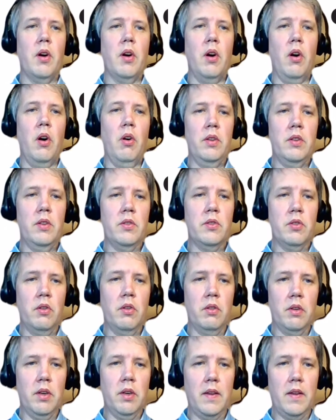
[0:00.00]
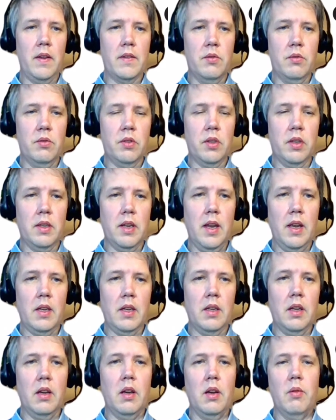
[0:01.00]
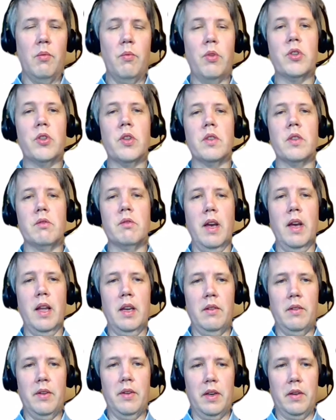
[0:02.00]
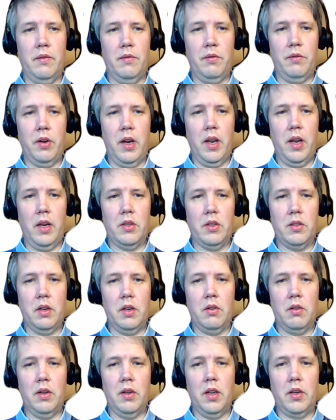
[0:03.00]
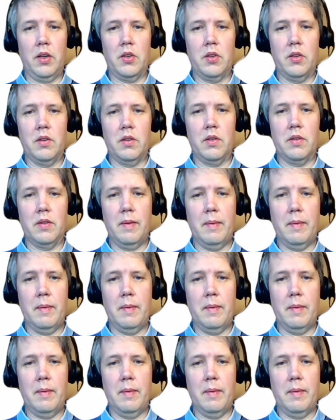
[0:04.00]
only synchronize user data which is relevant for HCL connections.